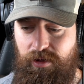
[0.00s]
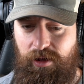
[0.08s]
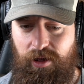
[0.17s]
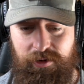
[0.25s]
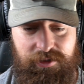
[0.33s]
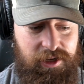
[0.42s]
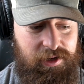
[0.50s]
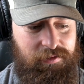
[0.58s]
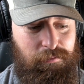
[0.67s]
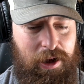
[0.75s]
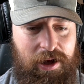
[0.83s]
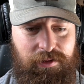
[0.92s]

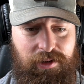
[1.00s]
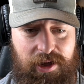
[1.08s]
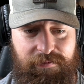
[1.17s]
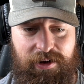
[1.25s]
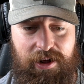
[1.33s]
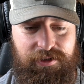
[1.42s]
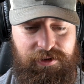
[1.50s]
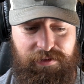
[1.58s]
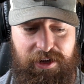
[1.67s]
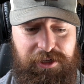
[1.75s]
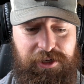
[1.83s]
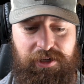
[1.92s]
hunting, wildlife
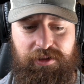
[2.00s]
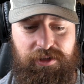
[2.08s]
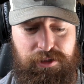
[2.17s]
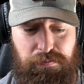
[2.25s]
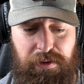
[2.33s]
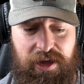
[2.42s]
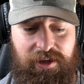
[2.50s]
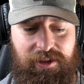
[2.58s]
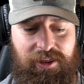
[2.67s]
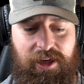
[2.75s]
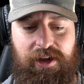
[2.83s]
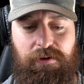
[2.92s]
conservation, and this big
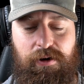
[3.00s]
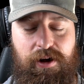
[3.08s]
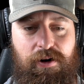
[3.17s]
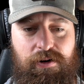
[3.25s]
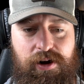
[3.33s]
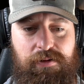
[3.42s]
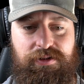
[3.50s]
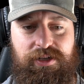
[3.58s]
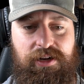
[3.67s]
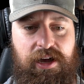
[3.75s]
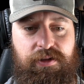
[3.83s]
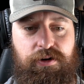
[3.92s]
thing where it all comes
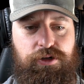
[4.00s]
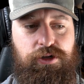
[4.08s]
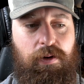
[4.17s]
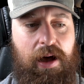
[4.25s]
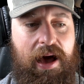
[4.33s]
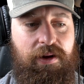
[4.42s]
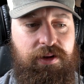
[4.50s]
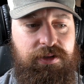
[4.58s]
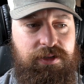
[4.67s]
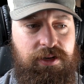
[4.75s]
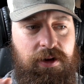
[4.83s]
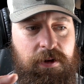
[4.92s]
together. So how
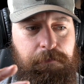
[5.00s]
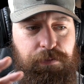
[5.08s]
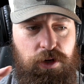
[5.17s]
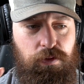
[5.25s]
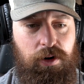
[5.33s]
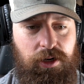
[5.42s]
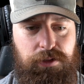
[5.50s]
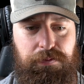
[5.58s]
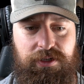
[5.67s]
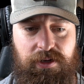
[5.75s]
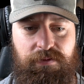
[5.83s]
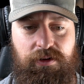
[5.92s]
does, you work
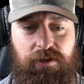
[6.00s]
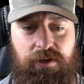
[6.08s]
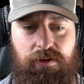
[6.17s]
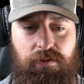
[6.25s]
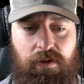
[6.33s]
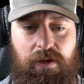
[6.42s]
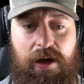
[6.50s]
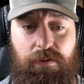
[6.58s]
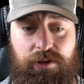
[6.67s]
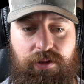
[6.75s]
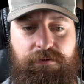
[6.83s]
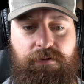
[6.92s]
specifically a lot
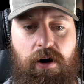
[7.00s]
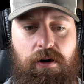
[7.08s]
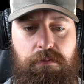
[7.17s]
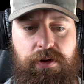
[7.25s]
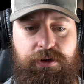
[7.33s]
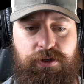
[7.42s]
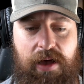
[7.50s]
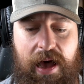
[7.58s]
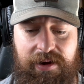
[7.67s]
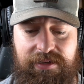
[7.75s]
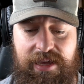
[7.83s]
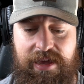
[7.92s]
with the Farm Bill, so
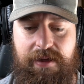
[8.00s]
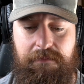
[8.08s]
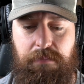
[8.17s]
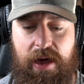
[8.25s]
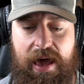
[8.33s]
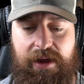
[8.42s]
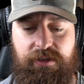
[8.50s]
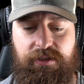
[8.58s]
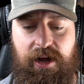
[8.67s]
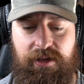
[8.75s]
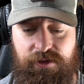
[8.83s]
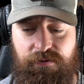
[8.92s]
how does that impact
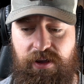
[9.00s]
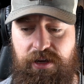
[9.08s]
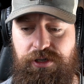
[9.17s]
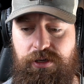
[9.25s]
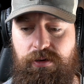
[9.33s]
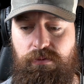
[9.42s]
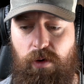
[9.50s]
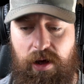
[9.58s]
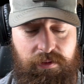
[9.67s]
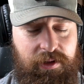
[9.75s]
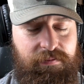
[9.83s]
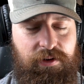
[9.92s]
conservation,
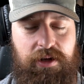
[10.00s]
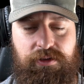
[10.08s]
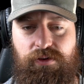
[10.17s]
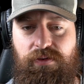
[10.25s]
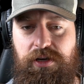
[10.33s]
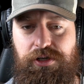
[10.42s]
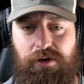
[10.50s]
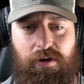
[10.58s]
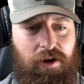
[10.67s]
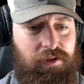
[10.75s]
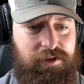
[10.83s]
wildlife conservation, all